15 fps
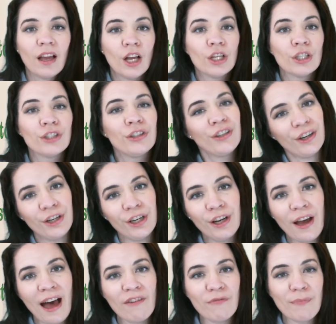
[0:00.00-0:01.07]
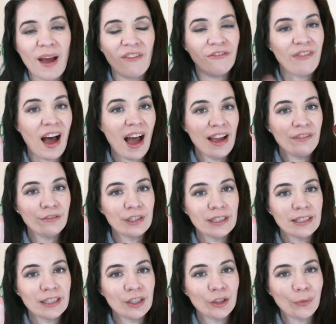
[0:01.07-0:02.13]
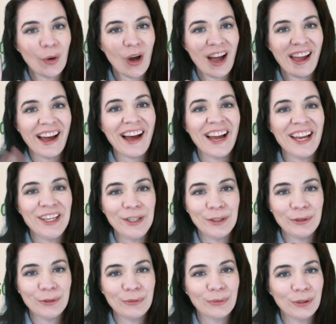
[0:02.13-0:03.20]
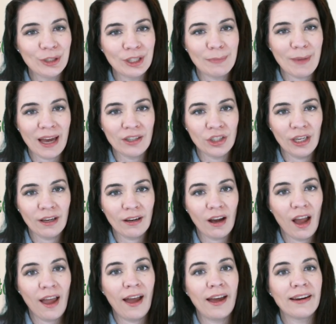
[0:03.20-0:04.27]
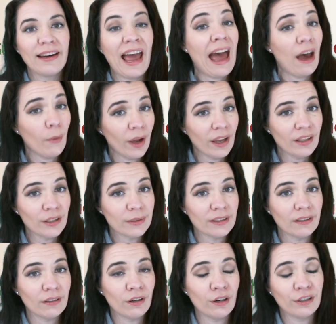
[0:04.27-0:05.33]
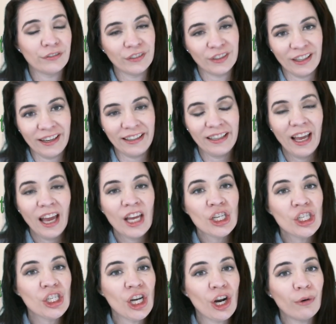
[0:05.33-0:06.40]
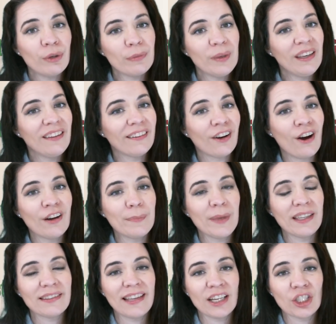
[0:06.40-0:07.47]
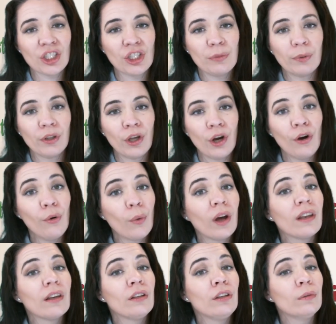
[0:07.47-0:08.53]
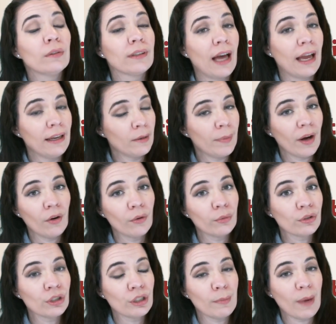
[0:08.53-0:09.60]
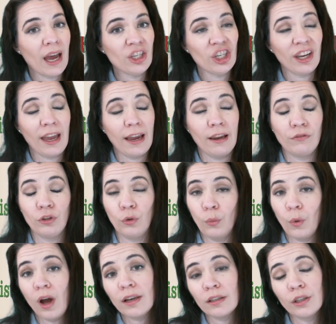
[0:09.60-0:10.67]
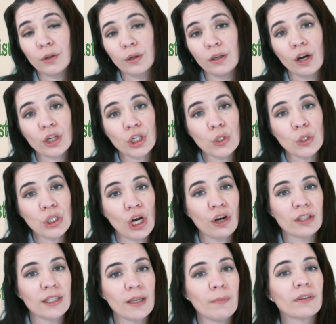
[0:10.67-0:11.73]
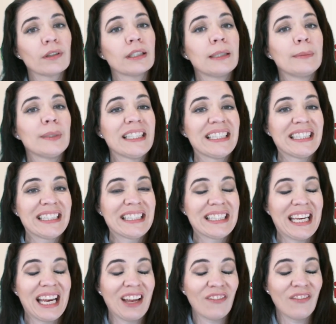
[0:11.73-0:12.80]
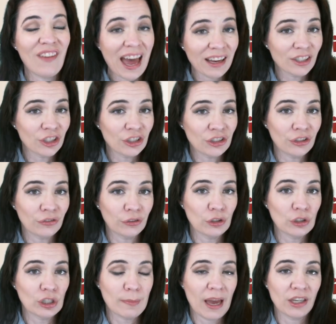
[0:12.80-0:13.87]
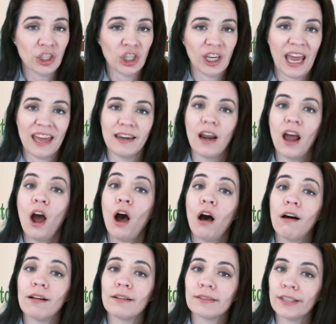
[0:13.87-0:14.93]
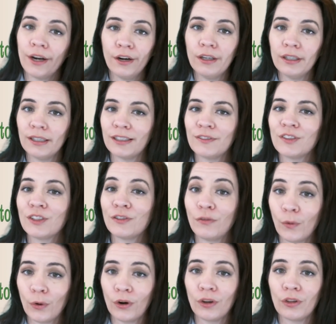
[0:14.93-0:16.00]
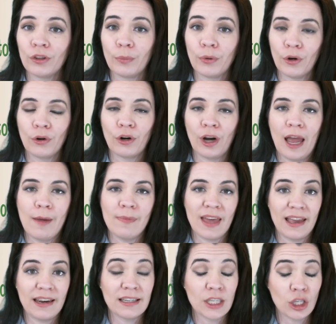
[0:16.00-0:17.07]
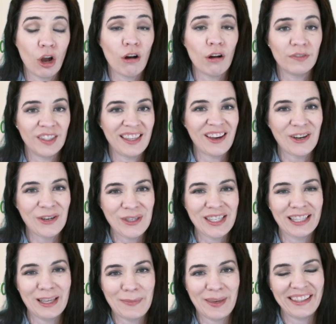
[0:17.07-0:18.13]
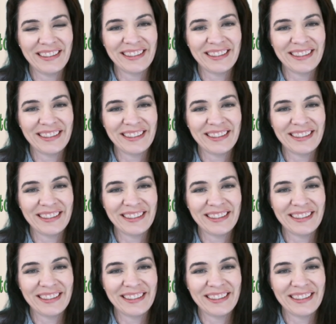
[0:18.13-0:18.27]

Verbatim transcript: So there you have my 5 reasons why I use RootsMagic and how I use it offline. Share with me in the comment section below what you like about RootsMagic, and if you want, you can also share some of the limiting factors of RootsMagic and alternatives for the program that solves those limits.